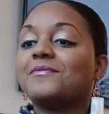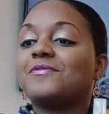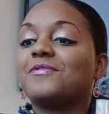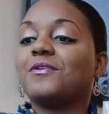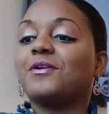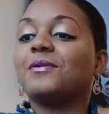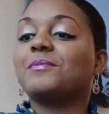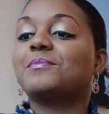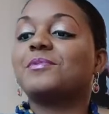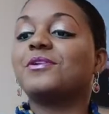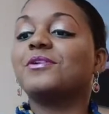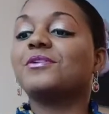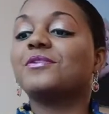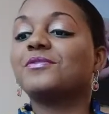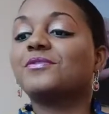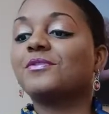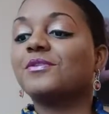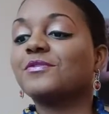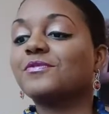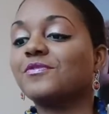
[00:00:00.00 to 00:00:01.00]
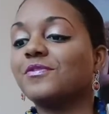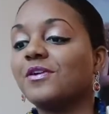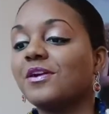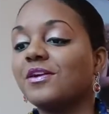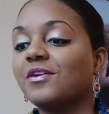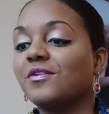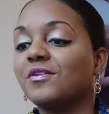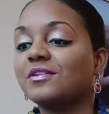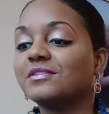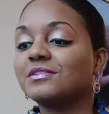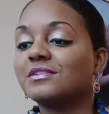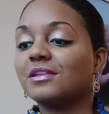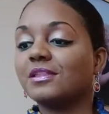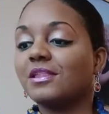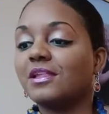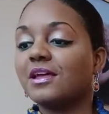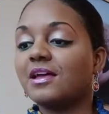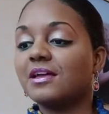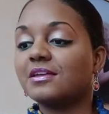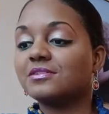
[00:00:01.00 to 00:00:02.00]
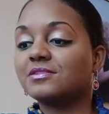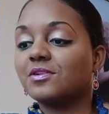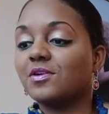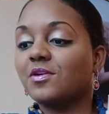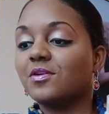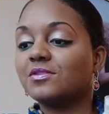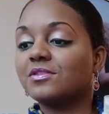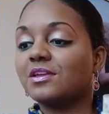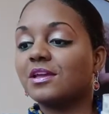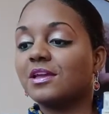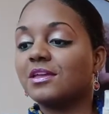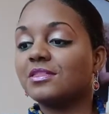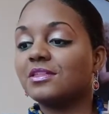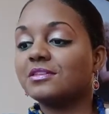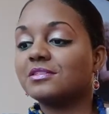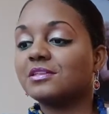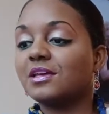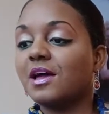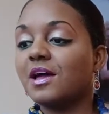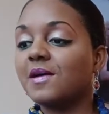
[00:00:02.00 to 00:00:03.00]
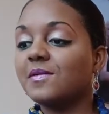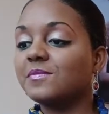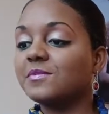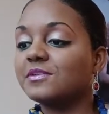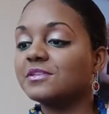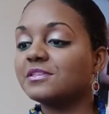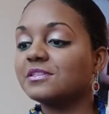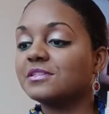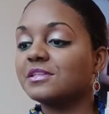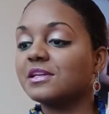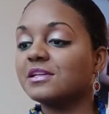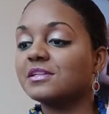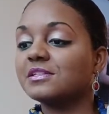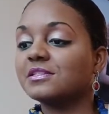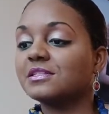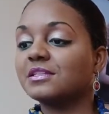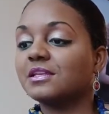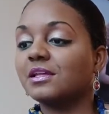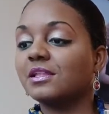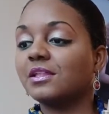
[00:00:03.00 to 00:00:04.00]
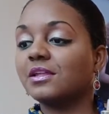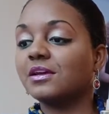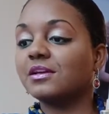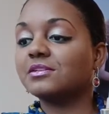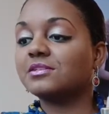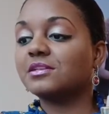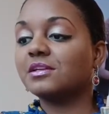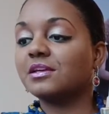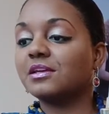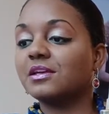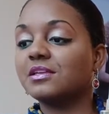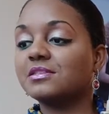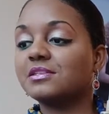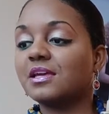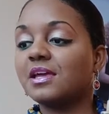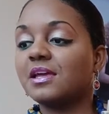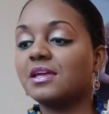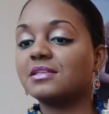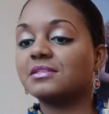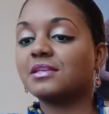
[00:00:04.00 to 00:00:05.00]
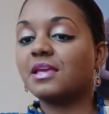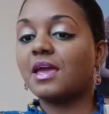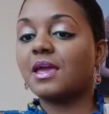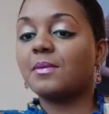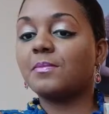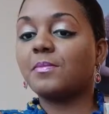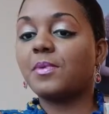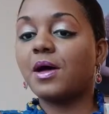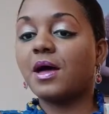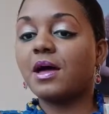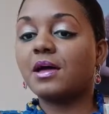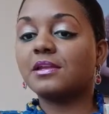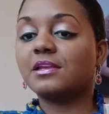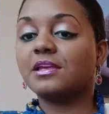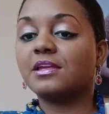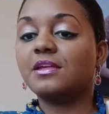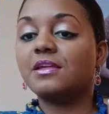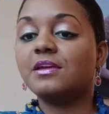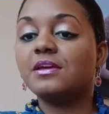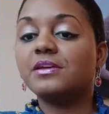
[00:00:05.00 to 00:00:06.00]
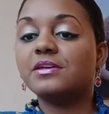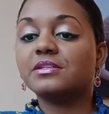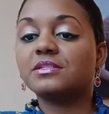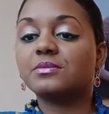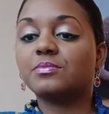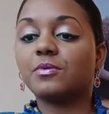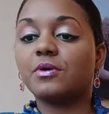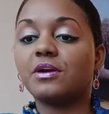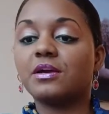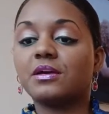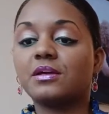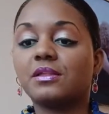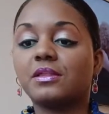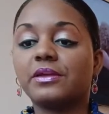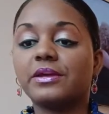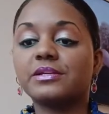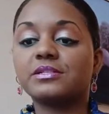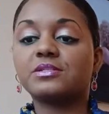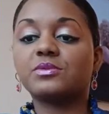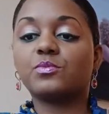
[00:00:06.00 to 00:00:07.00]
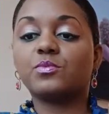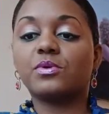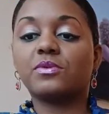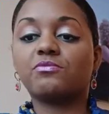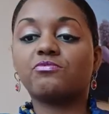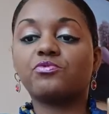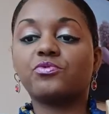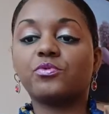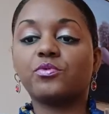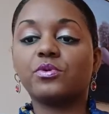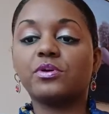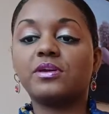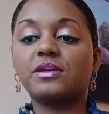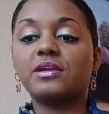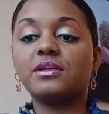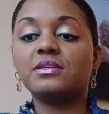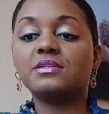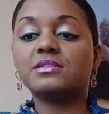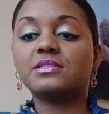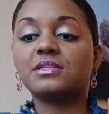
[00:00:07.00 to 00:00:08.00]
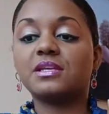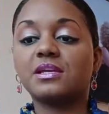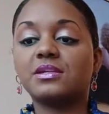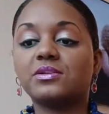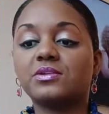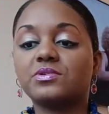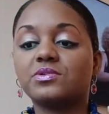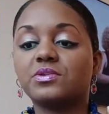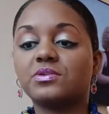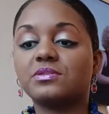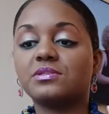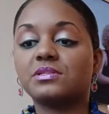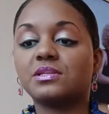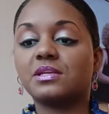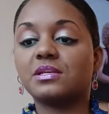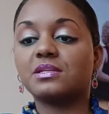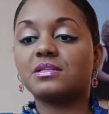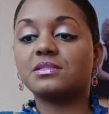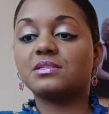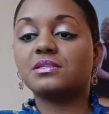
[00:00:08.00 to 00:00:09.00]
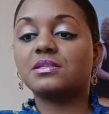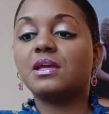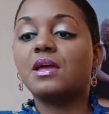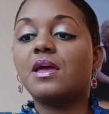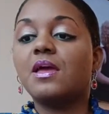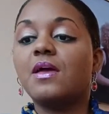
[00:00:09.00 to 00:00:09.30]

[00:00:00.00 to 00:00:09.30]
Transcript: For a beautiful fragrance to last all day. The Timeless Scents collection contains a body spray collection with 3 signature scents: